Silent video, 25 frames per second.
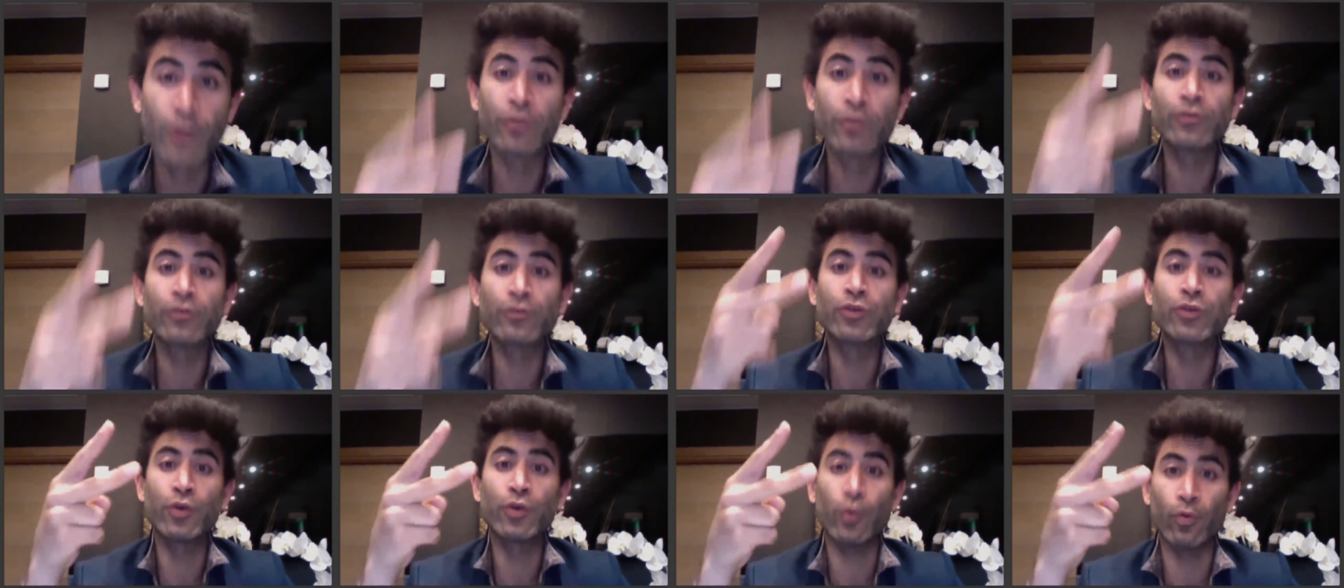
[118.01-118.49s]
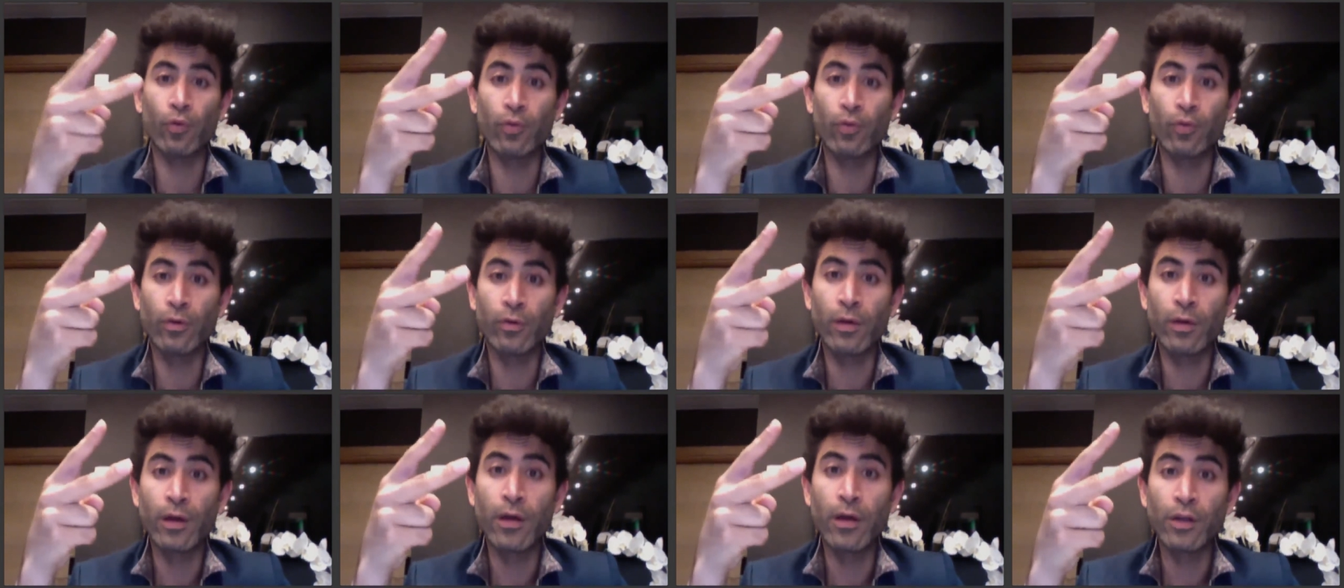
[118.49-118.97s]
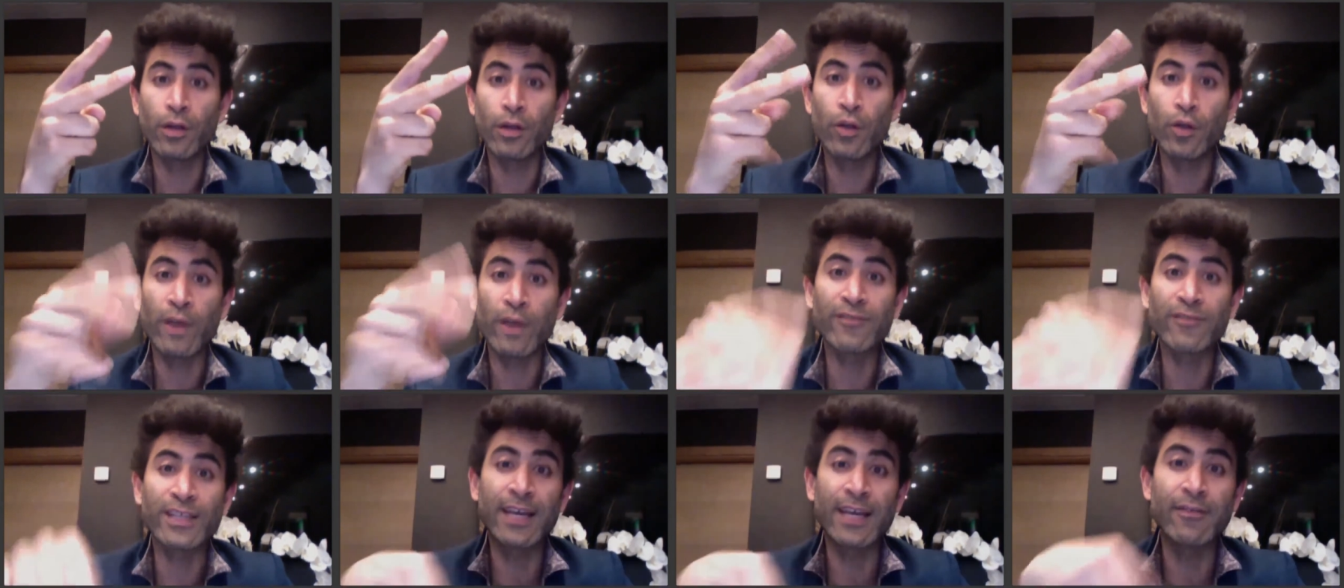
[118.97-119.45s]
Two, you
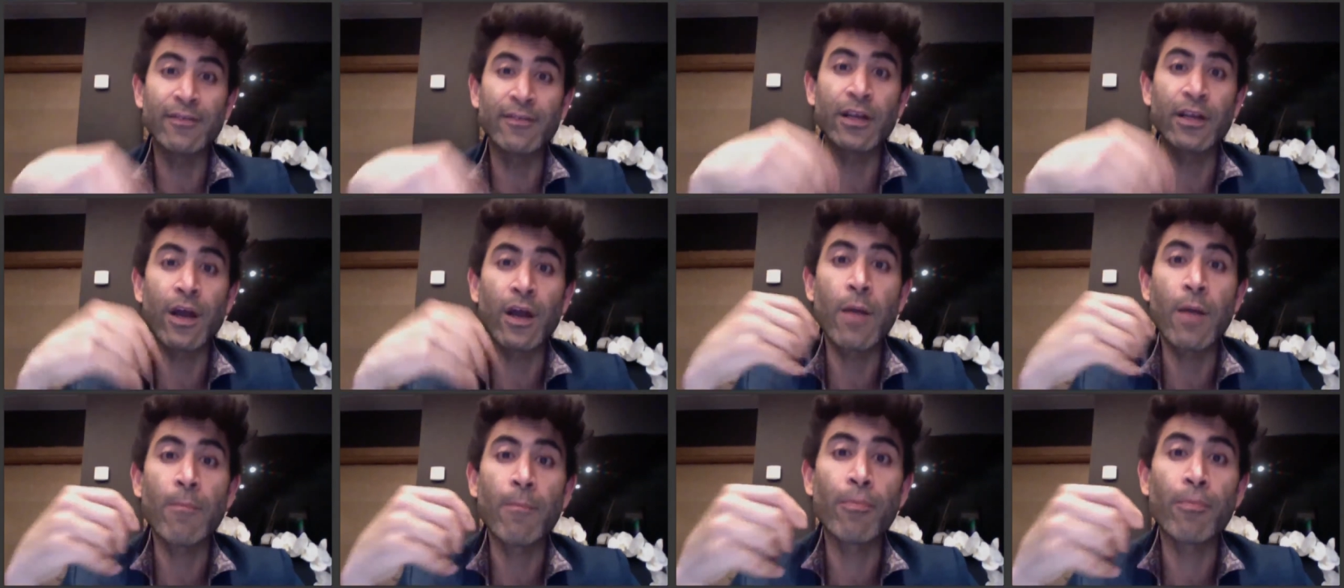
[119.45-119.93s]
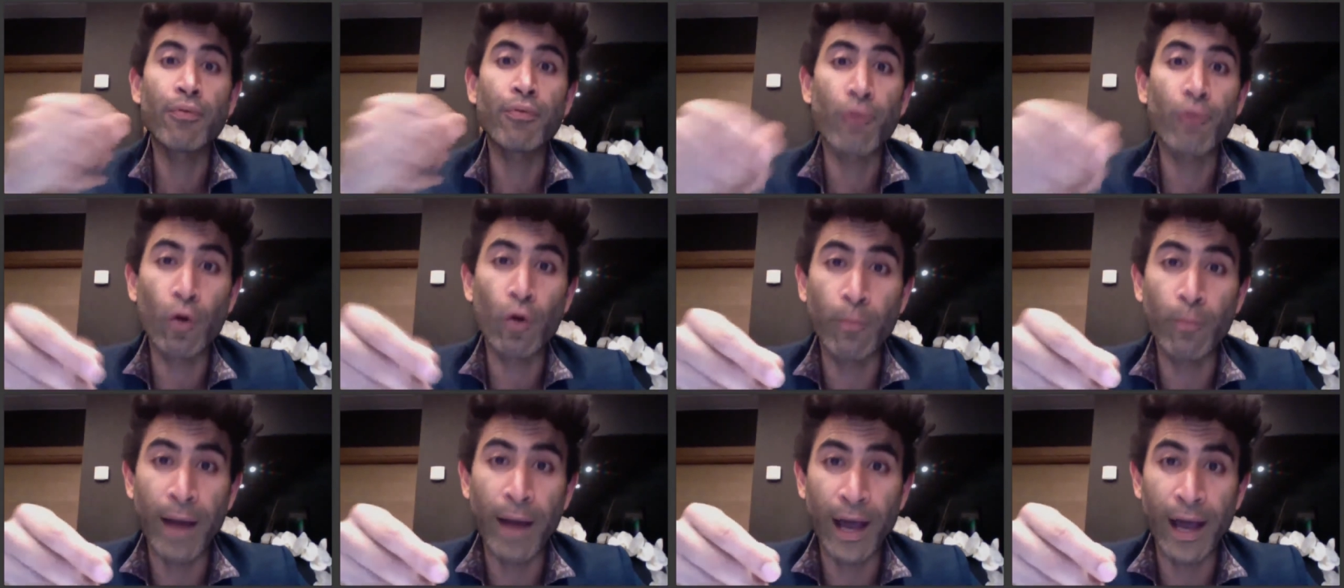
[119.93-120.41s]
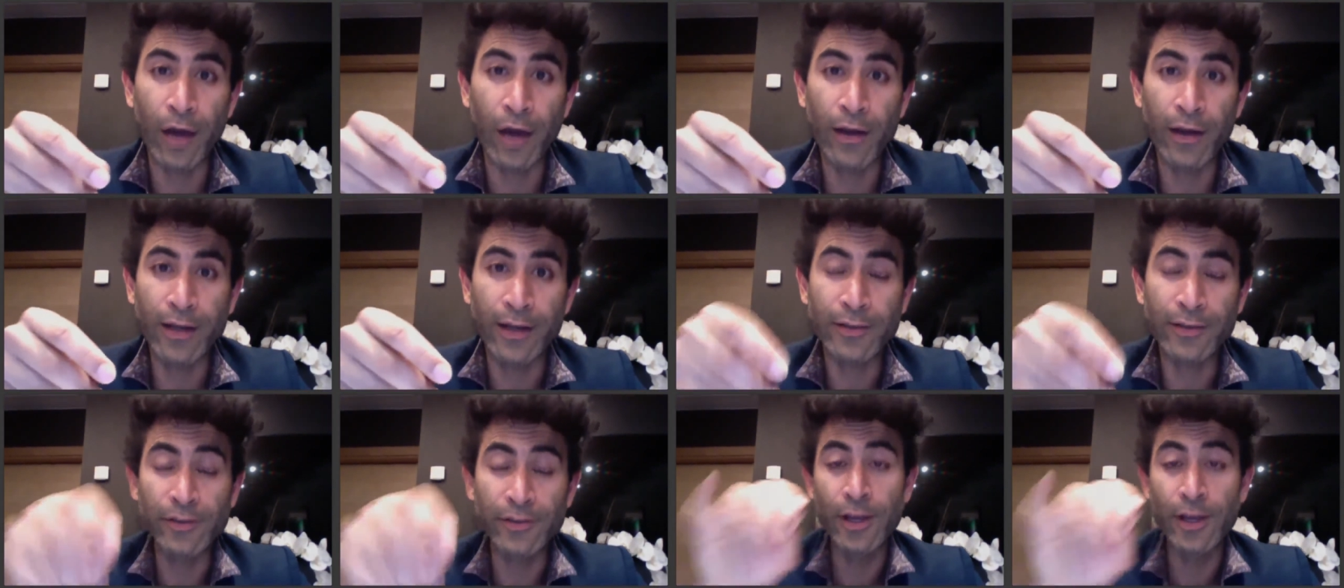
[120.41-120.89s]
have to give it
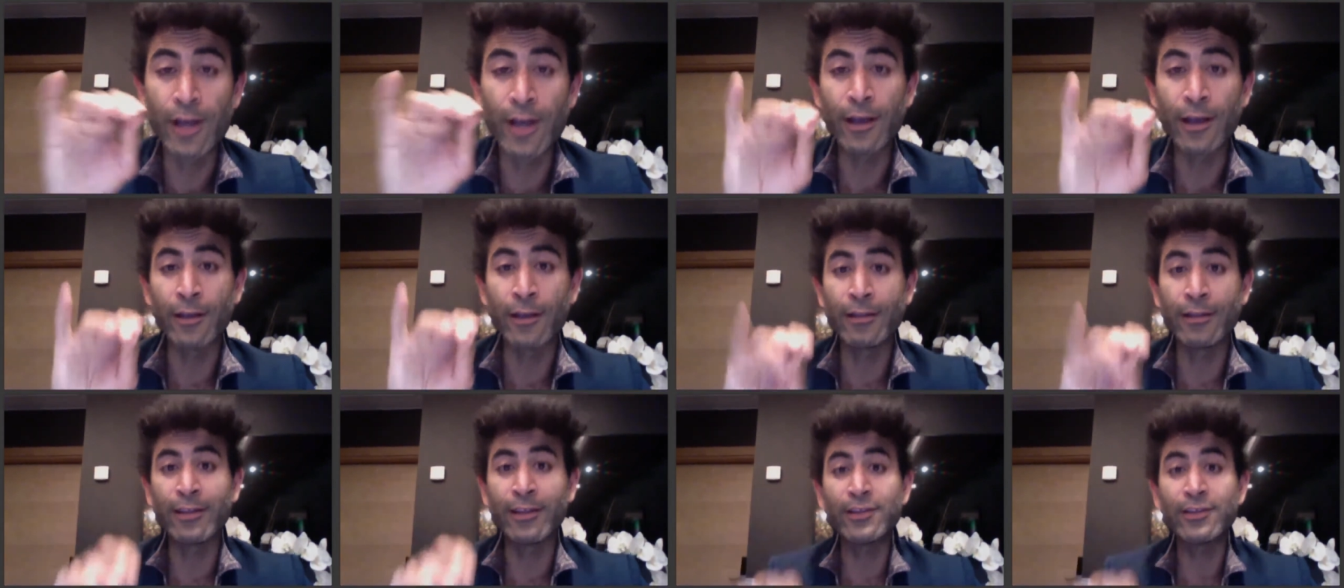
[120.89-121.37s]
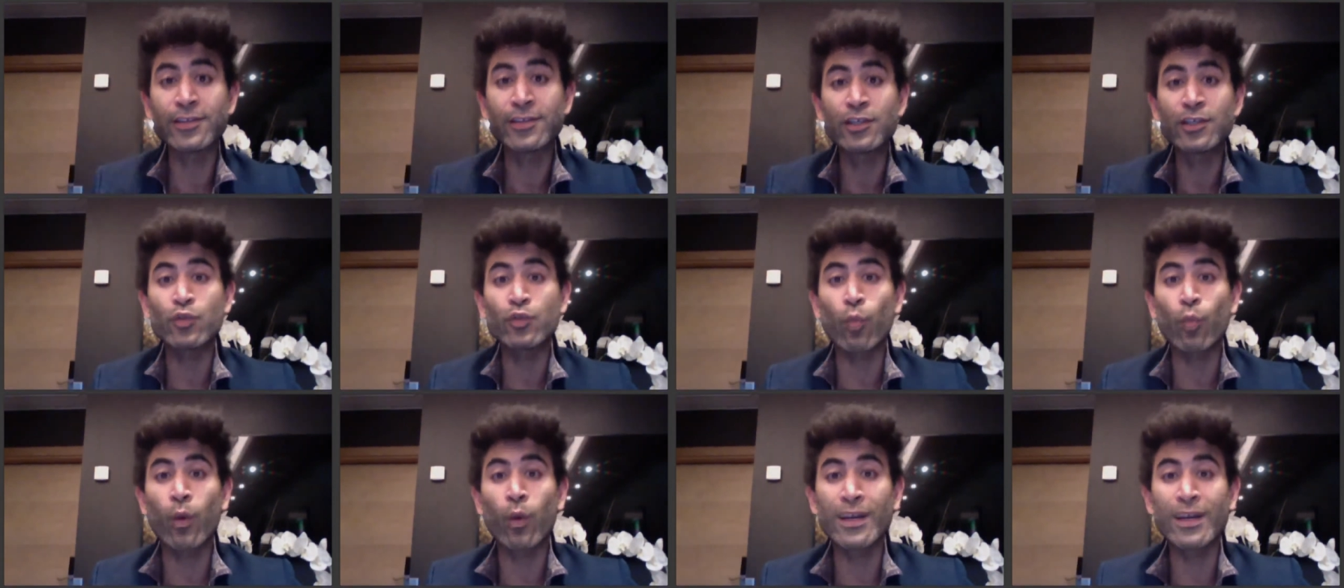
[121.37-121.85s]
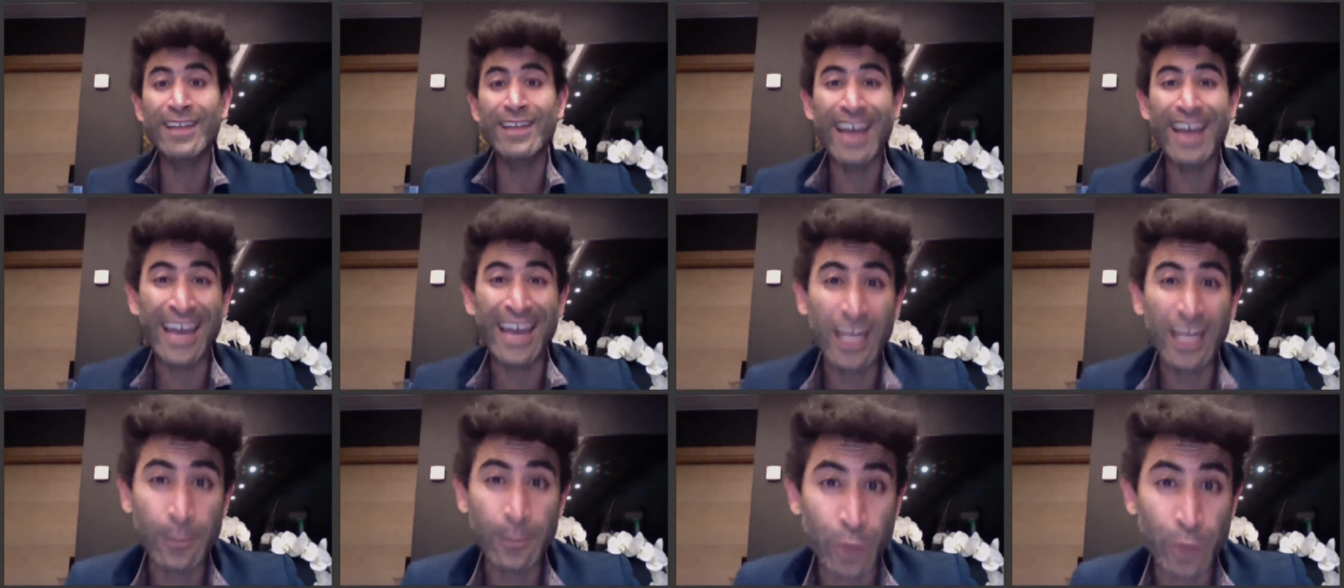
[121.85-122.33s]
probiotics. This is what
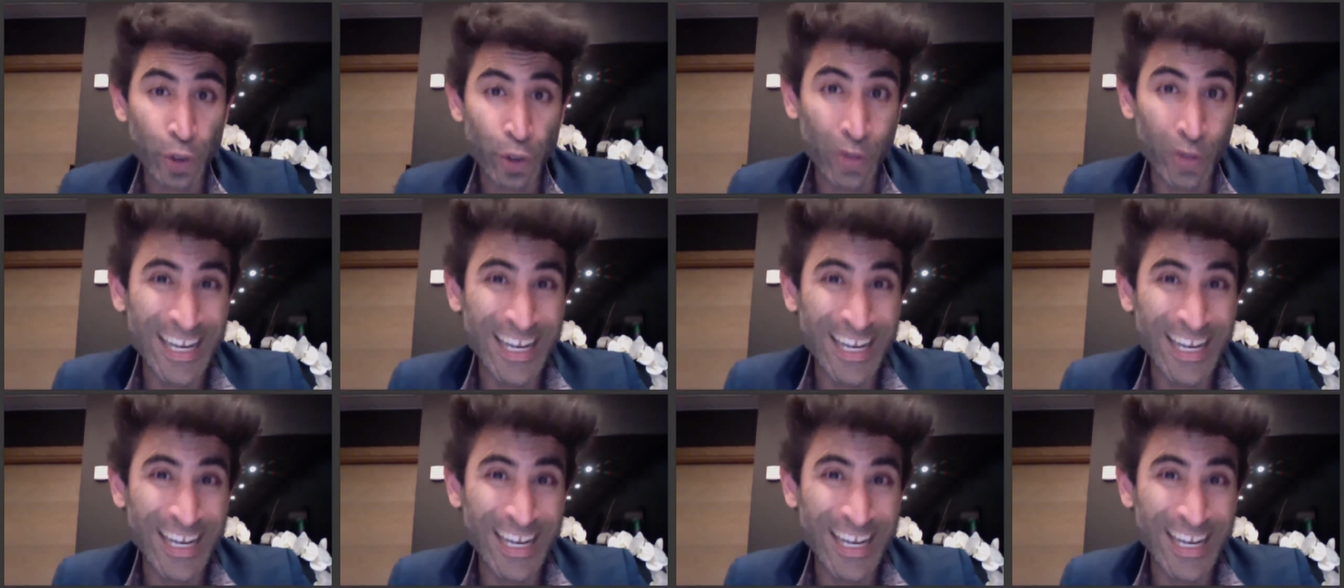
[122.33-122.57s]
helps your